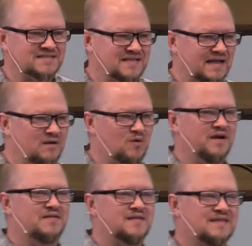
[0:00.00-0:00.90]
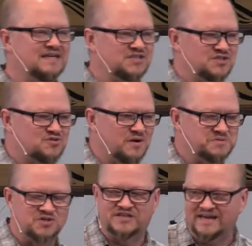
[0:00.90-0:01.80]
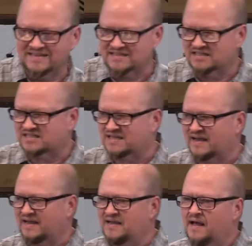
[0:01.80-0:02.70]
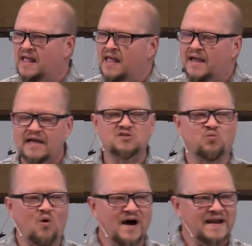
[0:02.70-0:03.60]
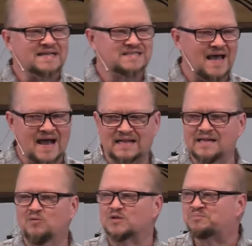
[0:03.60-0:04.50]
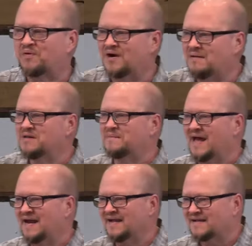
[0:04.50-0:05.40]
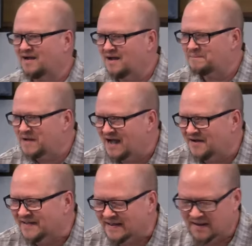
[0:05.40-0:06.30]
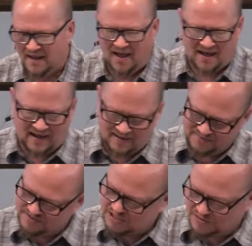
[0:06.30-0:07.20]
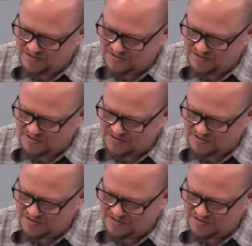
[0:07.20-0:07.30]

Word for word: say, one of the things the scripture doesn't say, is what exactly was problematic about it. Uh, so